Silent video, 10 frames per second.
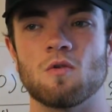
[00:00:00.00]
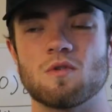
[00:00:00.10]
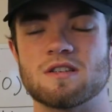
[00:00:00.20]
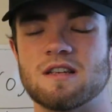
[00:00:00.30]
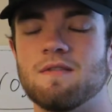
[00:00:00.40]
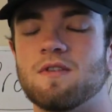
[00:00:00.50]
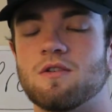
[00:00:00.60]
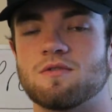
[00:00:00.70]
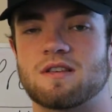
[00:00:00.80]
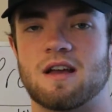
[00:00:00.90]
you want to save
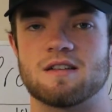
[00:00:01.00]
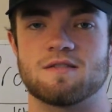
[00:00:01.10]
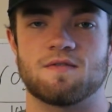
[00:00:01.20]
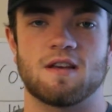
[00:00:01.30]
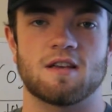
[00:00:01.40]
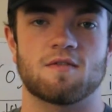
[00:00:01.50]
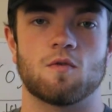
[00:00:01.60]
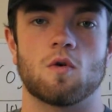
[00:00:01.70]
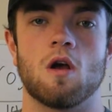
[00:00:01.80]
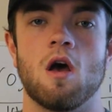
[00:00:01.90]
those kinds of things
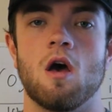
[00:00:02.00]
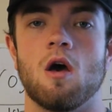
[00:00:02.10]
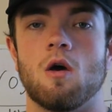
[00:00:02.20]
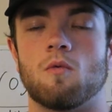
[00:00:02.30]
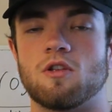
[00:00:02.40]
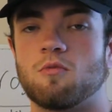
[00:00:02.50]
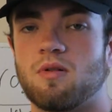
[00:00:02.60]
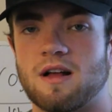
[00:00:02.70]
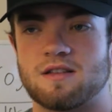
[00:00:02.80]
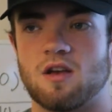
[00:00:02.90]
for when you
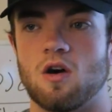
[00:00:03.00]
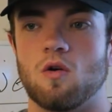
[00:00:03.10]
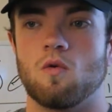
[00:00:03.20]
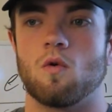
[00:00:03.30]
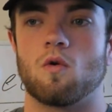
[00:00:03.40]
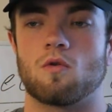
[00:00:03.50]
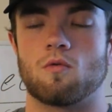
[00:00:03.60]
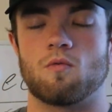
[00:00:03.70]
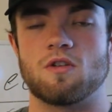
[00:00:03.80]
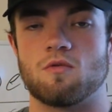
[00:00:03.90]
plateau or
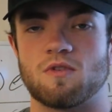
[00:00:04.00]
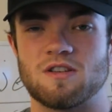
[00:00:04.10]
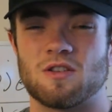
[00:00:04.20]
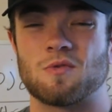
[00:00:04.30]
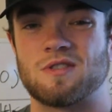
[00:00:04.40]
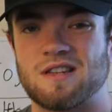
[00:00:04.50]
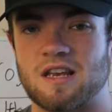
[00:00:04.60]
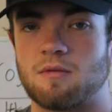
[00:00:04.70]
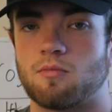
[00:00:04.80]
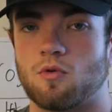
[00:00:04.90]
when you reach those
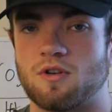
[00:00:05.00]
sticking